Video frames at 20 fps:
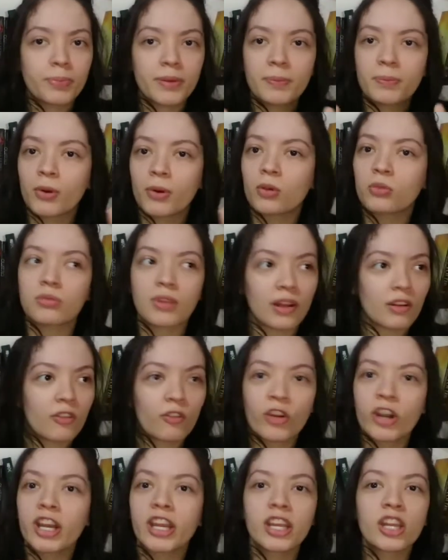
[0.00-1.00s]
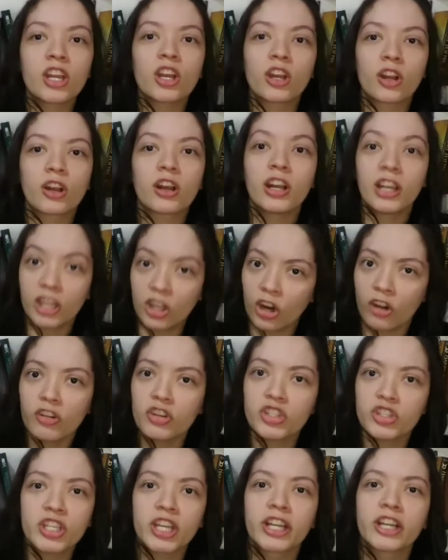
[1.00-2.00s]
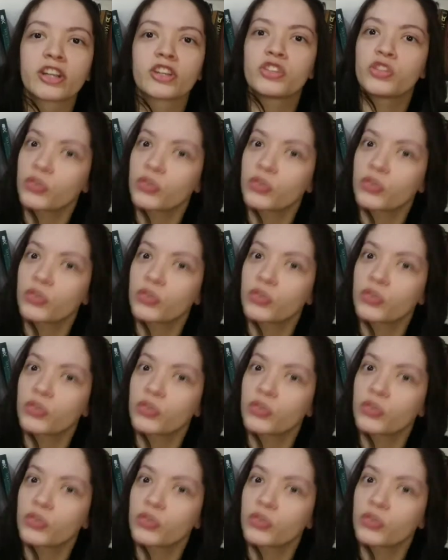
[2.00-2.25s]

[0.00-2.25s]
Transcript: people were encouraging her